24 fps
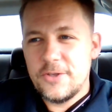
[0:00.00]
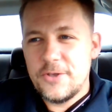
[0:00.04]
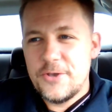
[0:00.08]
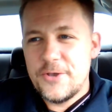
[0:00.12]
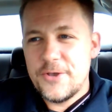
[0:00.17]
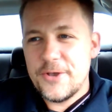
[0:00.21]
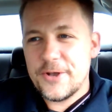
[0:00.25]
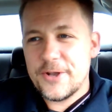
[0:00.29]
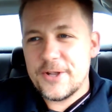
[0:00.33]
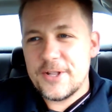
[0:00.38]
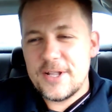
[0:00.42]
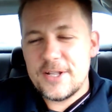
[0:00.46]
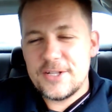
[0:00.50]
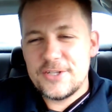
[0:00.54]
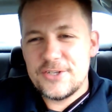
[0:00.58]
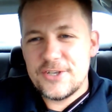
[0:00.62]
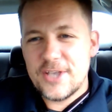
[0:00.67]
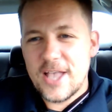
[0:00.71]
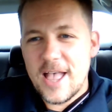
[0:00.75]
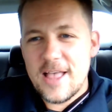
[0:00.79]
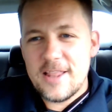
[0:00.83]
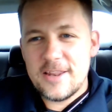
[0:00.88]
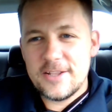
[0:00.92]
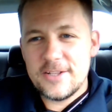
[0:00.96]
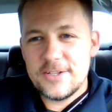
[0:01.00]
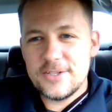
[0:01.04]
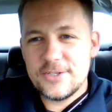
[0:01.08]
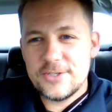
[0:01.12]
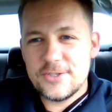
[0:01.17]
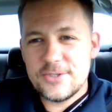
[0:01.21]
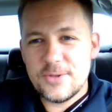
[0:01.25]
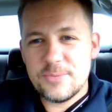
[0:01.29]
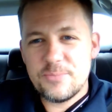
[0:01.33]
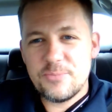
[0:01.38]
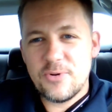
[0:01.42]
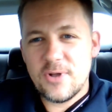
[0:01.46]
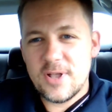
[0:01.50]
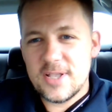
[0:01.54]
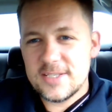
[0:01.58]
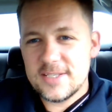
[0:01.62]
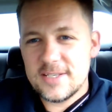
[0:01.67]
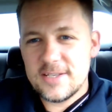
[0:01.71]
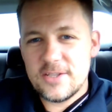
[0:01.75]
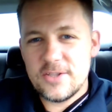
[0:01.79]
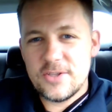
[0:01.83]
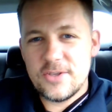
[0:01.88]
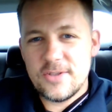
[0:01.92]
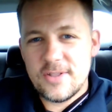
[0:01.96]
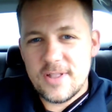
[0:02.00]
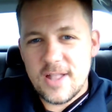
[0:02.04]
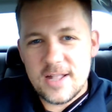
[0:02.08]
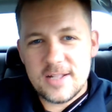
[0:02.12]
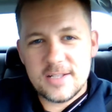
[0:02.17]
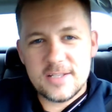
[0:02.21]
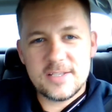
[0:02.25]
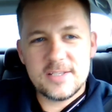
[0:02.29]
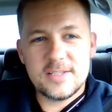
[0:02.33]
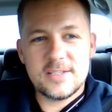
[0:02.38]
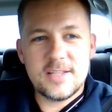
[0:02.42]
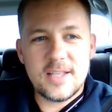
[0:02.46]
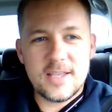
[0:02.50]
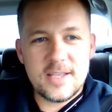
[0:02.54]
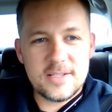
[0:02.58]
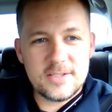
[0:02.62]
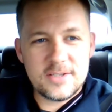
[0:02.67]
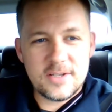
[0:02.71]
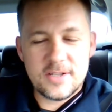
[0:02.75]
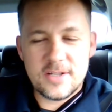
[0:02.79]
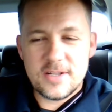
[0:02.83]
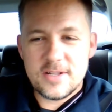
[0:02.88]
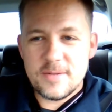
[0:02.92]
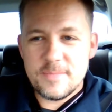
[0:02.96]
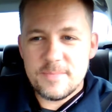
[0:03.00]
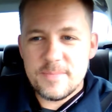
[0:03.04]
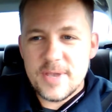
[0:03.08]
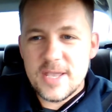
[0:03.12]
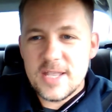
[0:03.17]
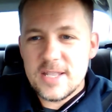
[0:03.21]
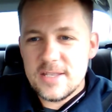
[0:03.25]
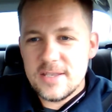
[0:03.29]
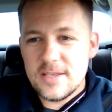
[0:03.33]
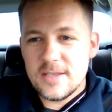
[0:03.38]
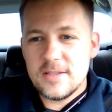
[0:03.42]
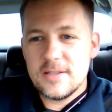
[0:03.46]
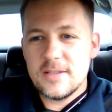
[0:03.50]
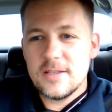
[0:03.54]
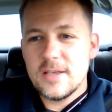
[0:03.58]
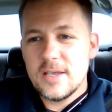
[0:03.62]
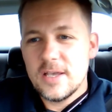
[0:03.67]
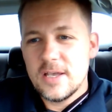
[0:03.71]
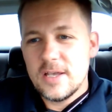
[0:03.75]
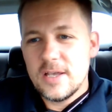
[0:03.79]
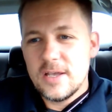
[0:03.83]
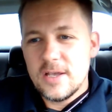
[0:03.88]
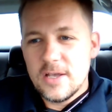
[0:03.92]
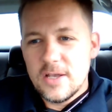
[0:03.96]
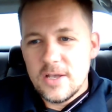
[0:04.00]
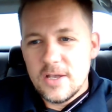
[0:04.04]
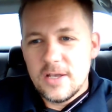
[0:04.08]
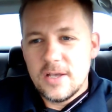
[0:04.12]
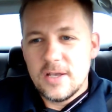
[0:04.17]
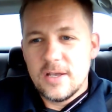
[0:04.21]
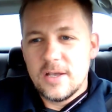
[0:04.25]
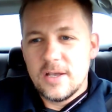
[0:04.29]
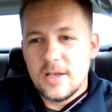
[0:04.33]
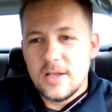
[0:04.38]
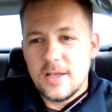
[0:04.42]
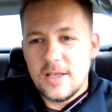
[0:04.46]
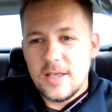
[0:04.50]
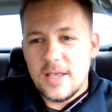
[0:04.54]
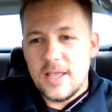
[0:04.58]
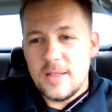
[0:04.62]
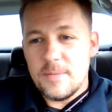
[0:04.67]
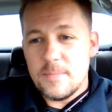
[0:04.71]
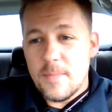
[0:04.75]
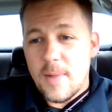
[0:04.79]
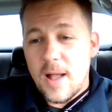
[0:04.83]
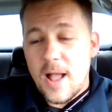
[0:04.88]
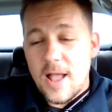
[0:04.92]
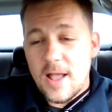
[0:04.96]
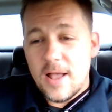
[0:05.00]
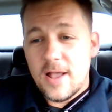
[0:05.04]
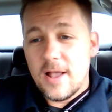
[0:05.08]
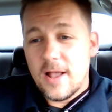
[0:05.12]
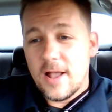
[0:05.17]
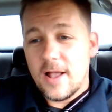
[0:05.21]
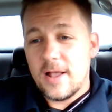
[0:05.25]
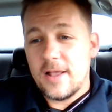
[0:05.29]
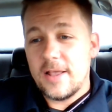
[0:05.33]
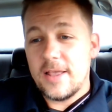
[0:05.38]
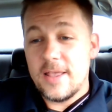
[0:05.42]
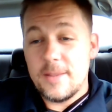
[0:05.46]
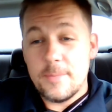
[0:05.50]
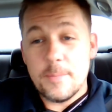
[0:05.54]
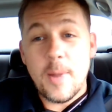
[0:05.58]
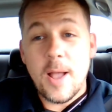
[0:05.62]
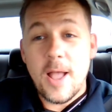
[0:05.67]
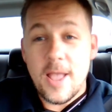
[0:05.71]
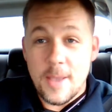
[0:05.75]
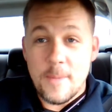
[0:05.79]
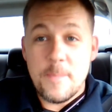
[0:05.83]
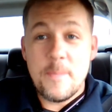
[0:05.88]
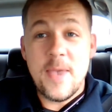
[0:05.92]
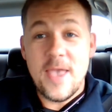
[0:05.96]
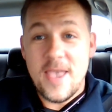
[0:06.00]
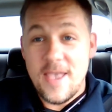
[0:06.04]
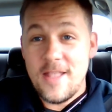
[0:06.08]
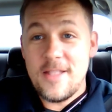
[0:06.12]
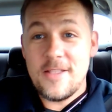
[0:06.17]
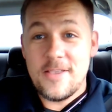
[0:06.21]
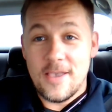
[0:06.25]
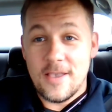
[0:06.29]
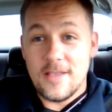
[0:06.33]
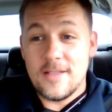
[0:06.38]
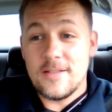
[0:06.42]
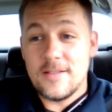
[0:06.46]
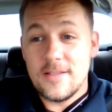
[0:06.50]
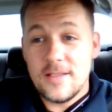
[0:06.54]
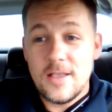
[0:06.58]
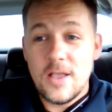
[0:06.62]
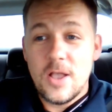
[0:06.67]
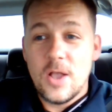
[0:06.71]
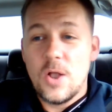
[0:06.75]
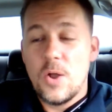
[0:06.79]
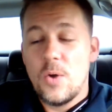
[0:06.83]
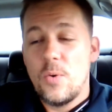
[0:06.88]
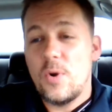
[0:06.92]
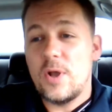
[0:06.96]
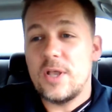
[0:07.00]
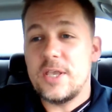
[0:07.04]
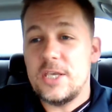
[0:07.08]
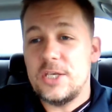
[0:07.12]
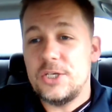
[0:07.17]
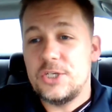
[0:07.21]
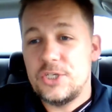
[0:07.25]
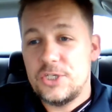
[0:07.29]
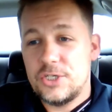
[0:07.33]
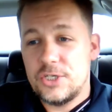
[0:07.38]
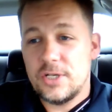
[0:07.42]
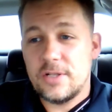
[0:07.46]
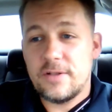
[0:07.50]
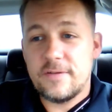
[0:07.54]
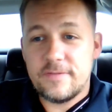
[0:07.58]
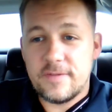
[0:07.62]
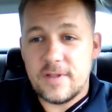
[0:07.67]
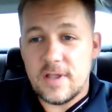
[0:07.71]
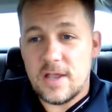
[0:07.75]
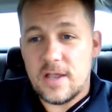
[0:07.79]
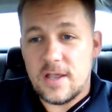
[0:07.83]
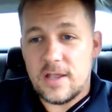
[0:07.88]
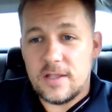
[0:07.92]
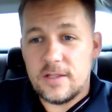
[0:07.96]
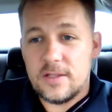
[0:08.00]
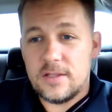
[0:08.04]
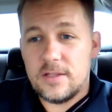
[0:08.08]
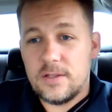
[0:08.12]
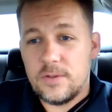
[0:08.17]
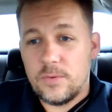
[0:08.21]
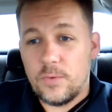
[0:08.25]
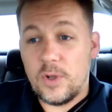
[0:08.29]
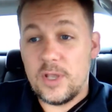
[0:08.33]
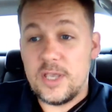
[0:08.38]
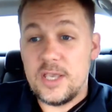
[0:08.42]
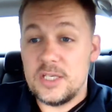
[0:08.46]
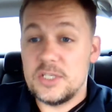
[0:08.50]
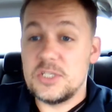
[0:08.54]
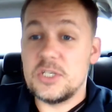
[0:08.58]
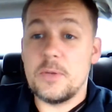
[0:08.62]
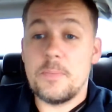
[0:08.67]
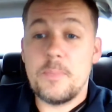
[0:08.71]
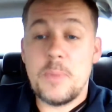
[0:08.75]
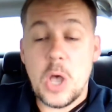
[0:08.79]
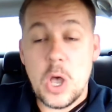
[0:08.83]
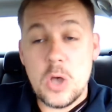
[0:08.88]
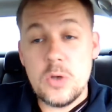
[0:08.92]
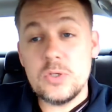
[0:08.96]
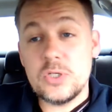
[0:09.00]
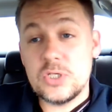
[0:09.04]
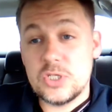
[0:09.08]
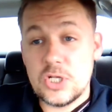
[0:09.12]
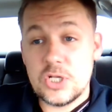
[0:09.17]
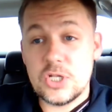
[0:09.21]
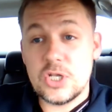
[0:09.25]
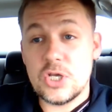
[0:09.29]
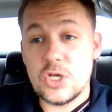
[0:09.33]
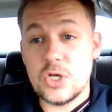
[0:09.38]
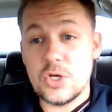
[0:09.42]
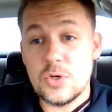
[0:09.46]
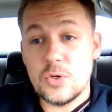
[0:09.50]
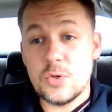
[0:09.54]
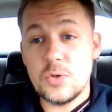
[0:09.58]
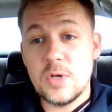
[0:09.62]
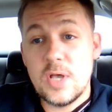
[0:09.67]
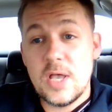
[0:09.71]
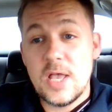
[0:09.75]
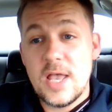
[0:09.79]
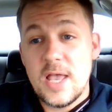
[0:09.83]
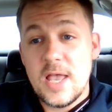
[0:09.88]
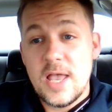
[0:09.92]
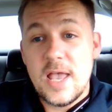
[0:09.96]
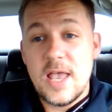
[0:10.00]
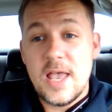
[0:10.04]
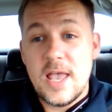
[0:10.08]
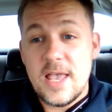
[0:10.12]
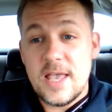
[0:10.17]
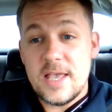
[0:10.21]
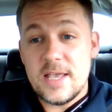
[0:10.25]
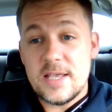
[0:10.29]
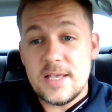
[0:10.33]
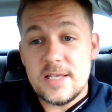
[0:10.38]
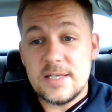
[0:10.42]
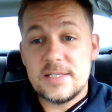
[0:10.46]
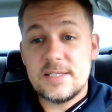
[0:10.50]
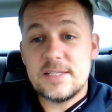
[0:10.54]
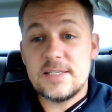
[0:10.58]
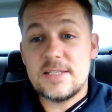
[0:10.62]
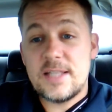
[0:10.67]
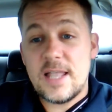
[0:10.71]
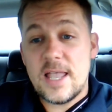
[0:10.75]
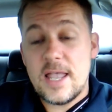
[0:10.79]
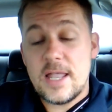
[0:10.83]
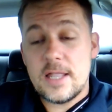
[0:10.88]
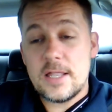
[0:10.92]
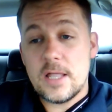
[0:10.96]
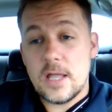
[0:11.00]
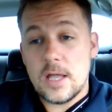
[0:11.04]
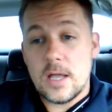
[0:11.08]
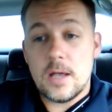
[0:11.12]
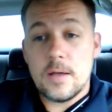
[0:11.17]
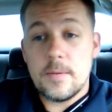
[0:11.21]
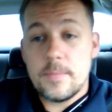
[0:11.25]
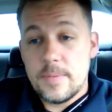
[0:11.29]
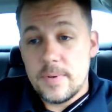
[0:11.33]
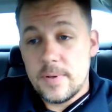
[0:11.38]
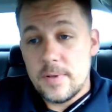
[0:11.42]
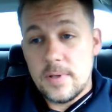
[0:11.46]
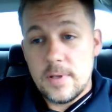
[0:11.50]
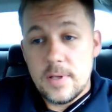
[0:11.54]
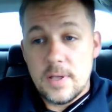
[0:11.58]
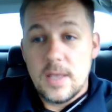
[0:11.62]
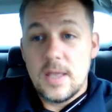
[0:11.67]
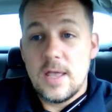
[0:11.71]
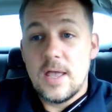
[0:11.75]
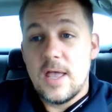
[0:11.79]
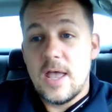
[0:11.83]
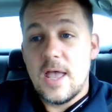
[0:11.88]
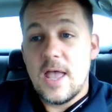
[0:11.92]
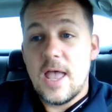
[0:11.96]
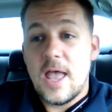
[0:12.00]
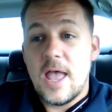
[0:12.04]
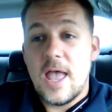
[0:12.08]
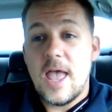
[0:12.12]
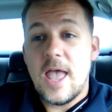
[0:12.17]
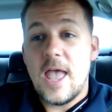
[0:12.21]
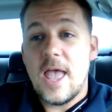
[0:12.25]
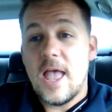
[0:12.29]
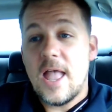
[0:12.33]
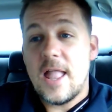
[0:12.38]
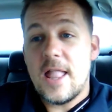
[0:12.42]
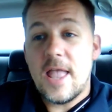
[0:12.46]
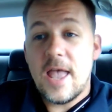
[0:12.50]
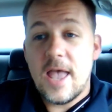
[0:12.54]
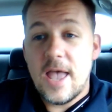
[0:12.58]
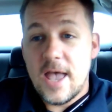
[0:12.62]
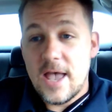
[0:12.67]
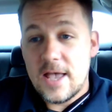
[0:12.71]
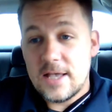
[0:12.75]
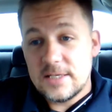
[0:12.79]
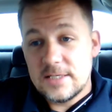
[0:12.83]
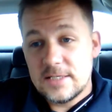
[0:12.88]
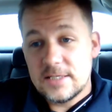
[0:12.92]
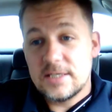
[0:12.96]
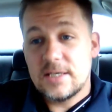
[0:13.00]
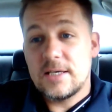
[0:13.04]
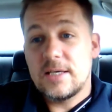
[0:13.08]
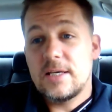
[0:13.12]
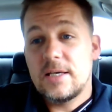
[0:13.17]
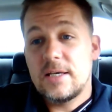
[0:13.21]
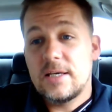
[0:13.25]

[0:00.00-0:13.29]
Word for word: You're going to challenge the president of the United States on an opinion. In my uh, in my opinion, what he should have done, what he's supposed to do, is stand up and ask